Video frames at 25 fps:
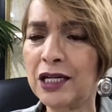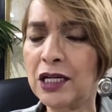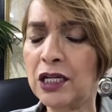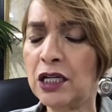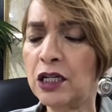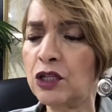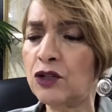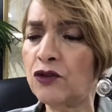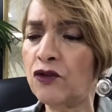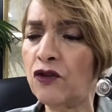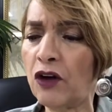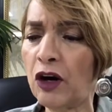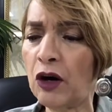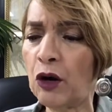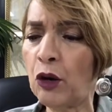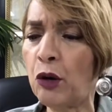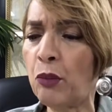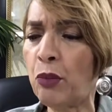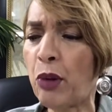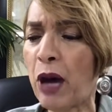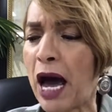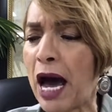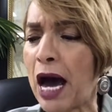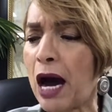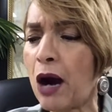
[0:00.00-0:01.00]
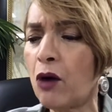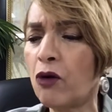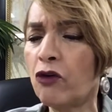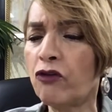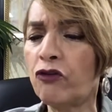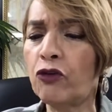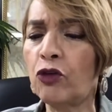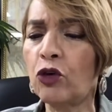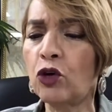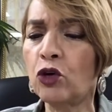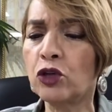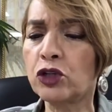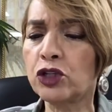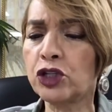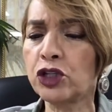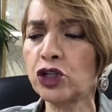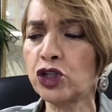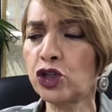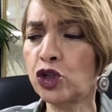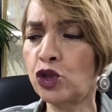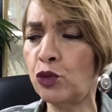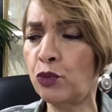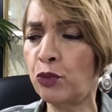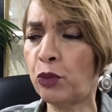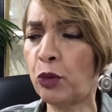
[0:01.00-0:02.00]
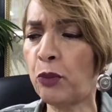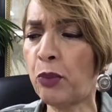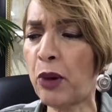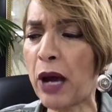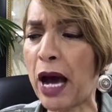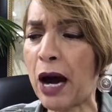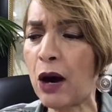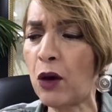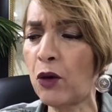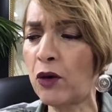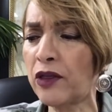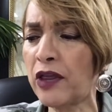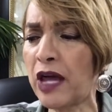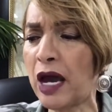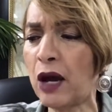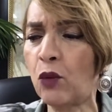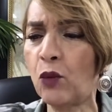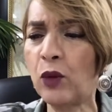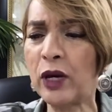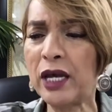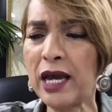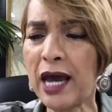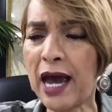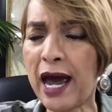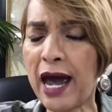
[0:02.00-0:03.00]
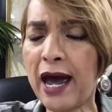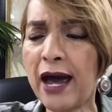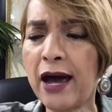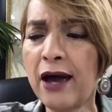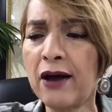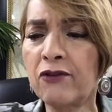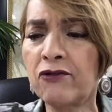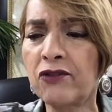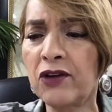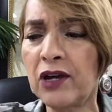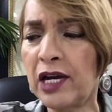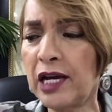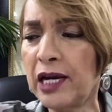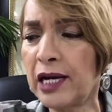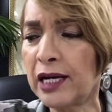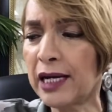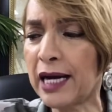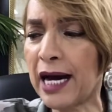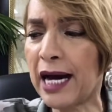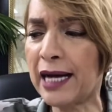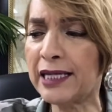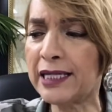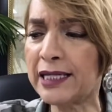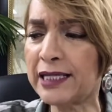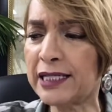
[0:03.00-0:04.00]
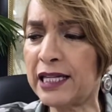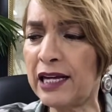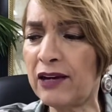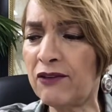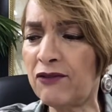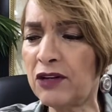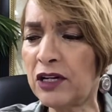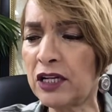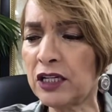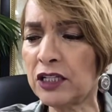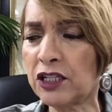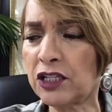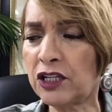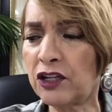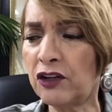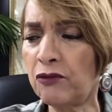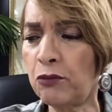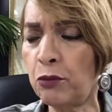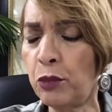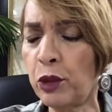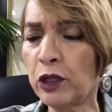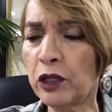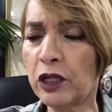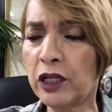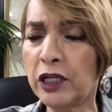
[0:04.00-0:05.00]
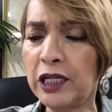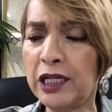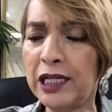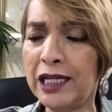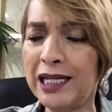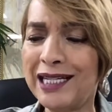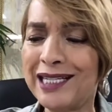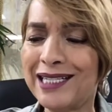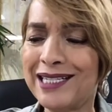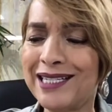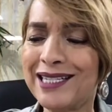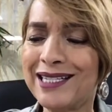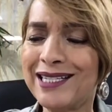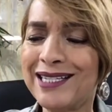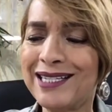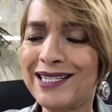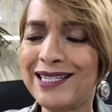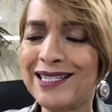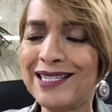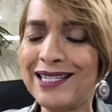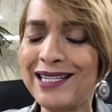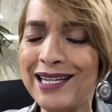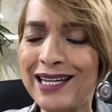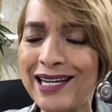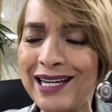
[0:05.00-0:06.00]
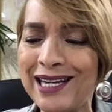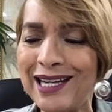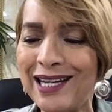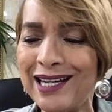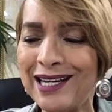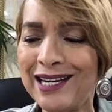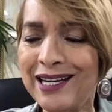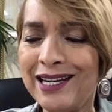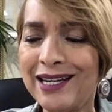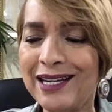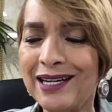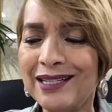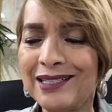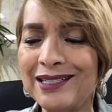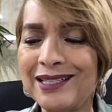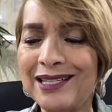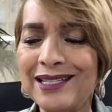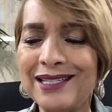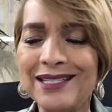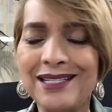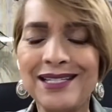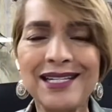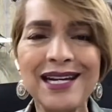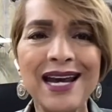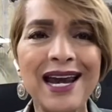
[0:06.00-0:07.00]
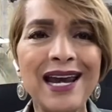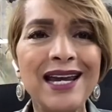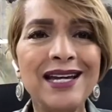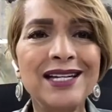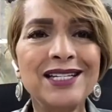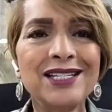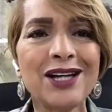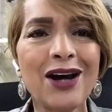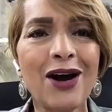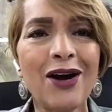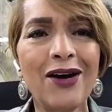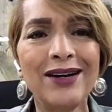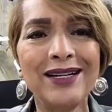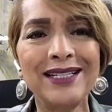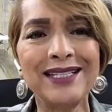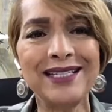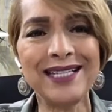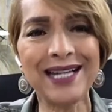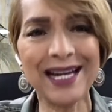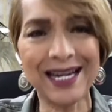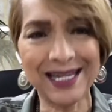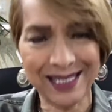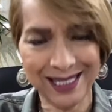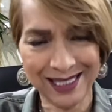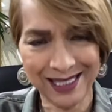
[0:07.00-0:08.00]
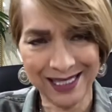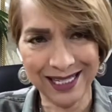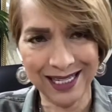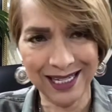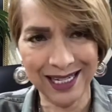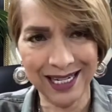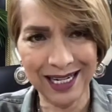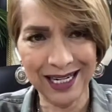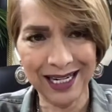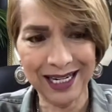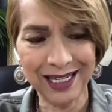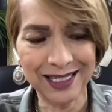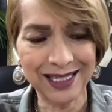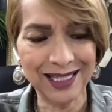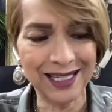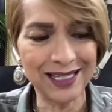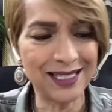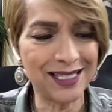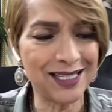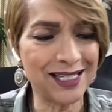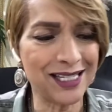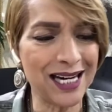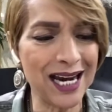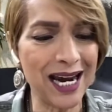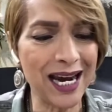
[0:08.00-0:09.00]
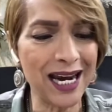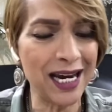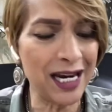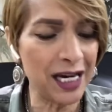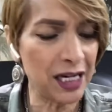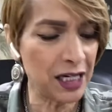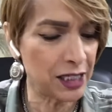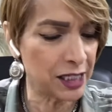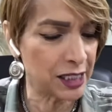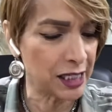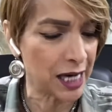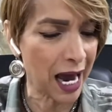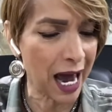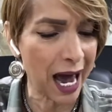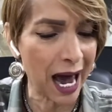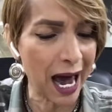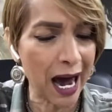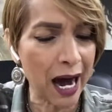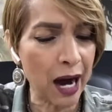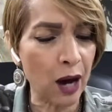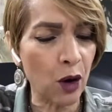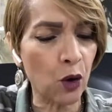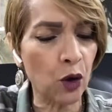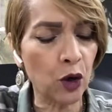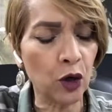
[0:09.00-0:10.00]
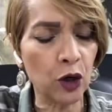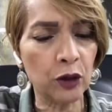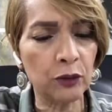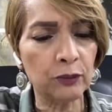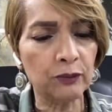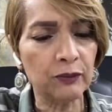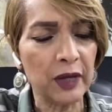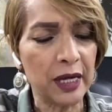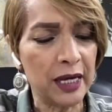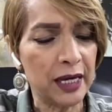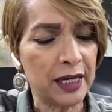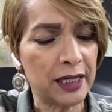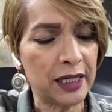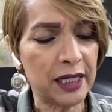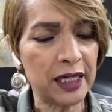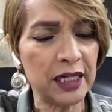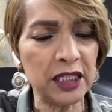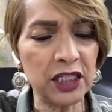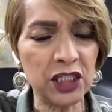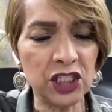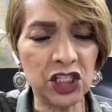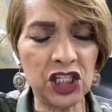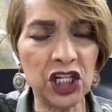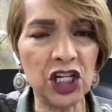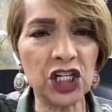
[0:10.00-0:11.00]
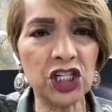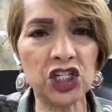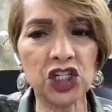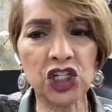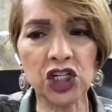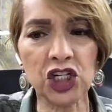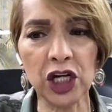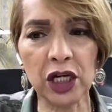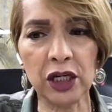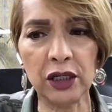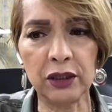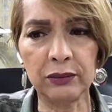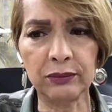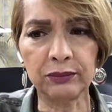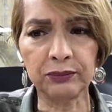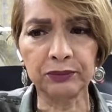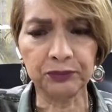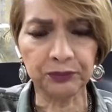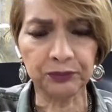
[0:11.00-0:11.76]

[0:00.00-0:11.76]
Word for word: It's very powerful. It's a superpower that we have. God has given us the ability to see, to change our destiny, to change our condition